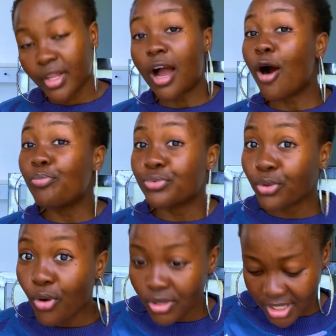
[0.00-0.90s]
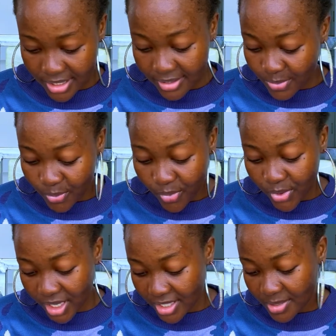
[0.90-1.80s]
I hope you
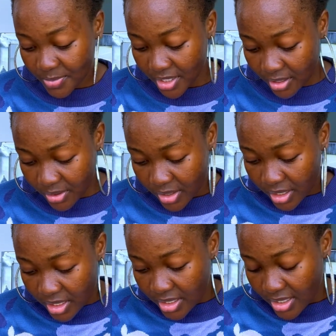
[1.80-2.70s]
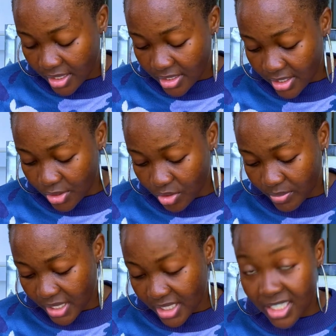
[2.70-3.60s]
get me now. Then the next on
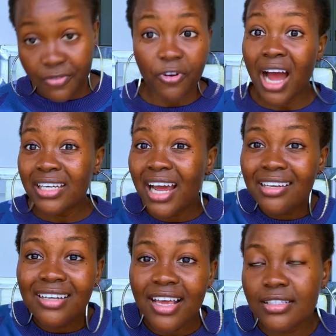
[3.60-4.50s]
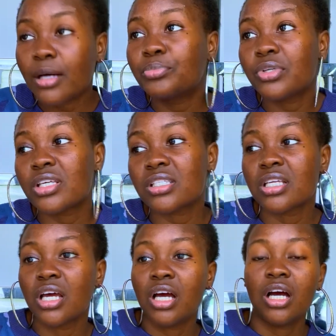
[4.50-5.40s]
my list, and then another example is
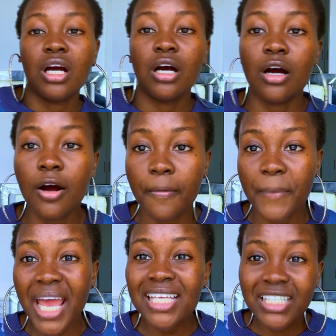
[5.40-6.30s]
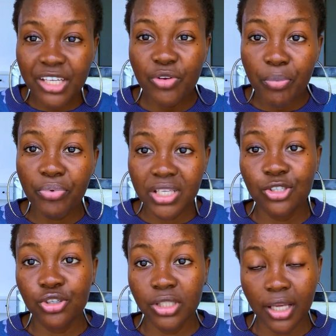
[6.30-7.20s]
a general
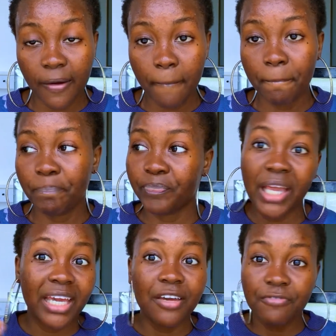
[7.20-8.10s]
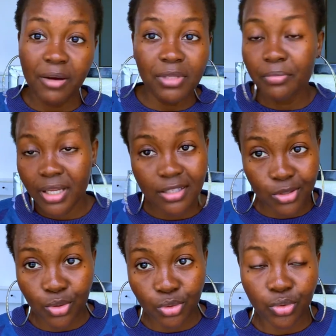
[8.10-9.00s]
practitioner, like a family medicine
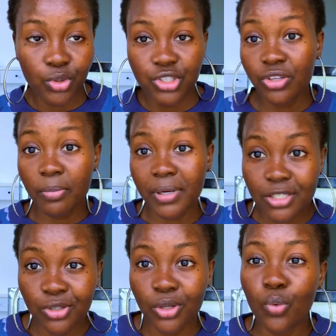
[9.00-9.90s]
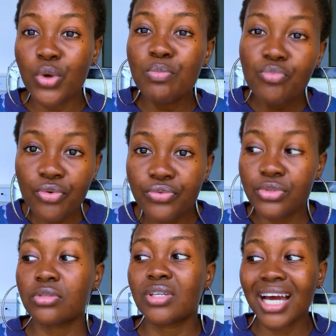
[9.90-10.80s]
doctor, a general practitioner, we move
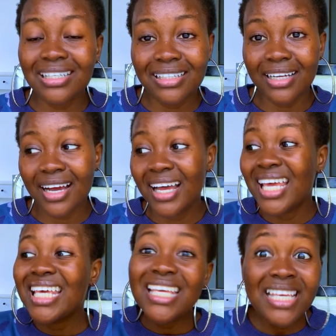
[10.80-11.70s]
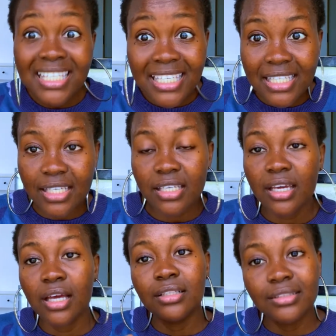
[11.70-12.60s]
to Canada easily
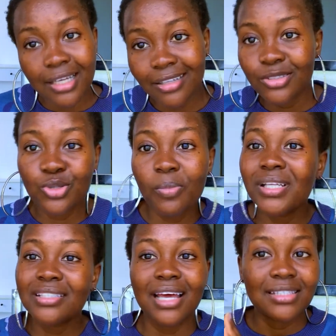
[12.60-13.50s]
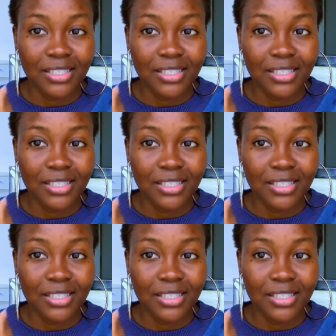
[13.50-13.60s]
than somebody that is a